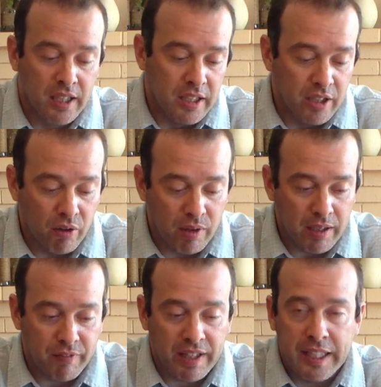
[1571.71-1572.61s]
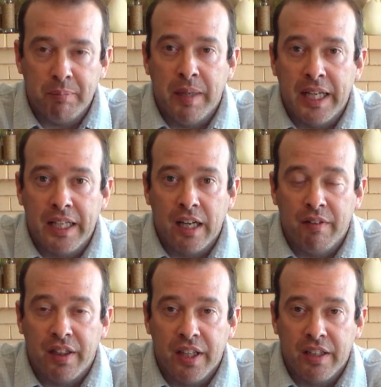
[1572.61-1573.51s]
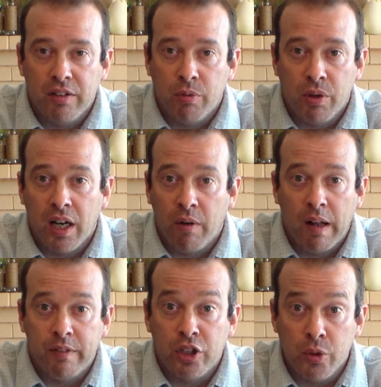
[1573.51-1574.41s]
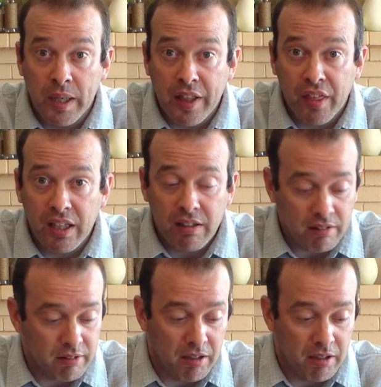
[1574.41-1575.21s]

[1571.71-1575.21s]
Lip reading: you know what, if I keep making everything to where I don't have to do anything,